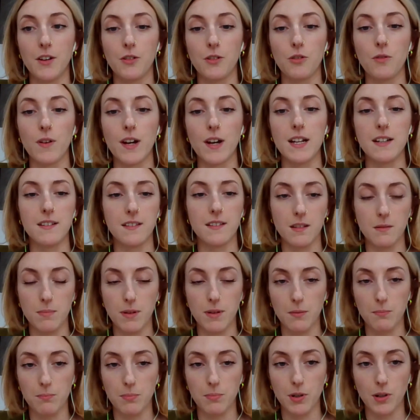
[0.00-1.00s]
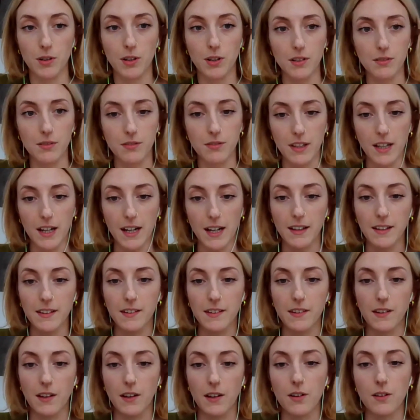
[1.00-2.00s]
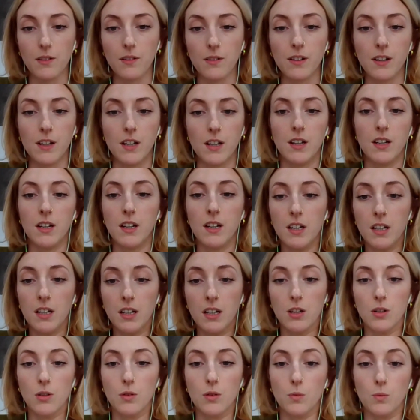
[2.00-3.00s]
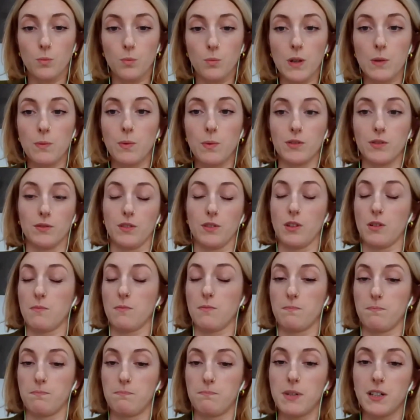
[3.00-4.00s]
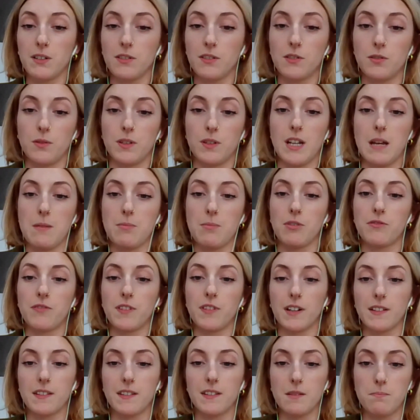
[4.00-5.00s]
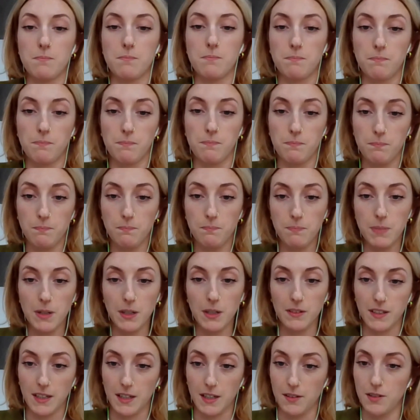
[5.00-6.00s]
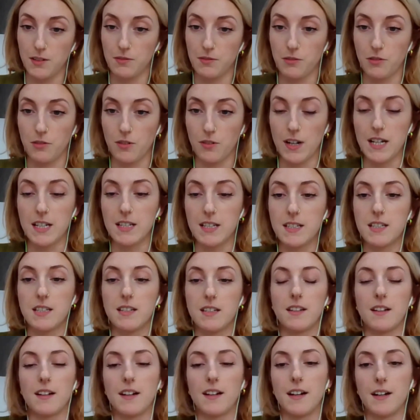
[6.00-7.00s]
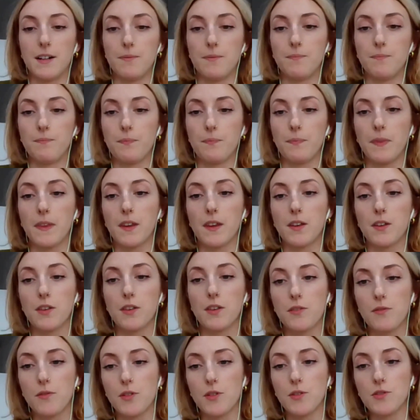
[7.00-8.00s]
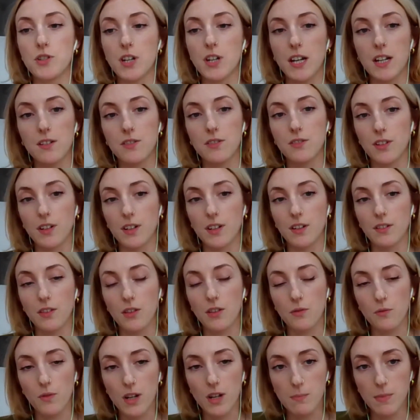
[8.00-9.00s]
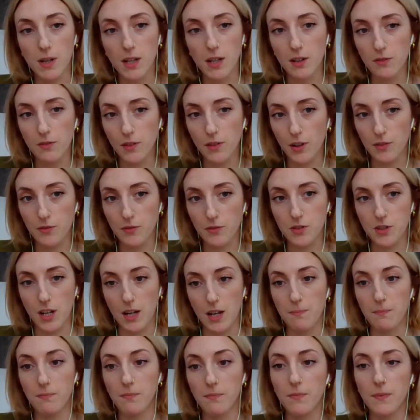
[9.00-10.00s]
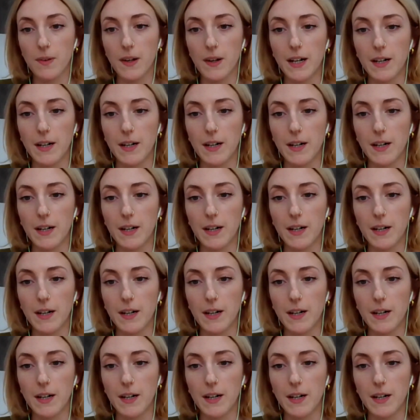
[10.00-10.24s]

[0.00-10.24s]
grid is a big blocker for that. So we want the bill to enable faster build out of grid through changing the remit of Ofgem.